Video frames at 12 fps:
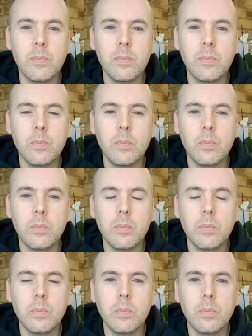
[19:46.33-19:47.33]

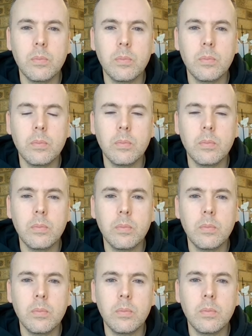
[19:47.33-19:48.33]

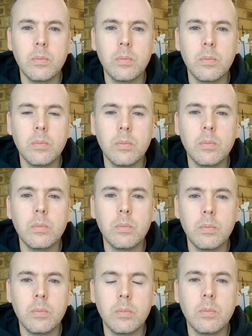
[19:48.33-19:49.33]

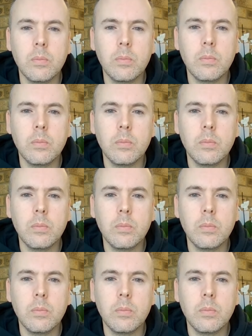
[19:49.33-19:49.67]
This person isn't speaking.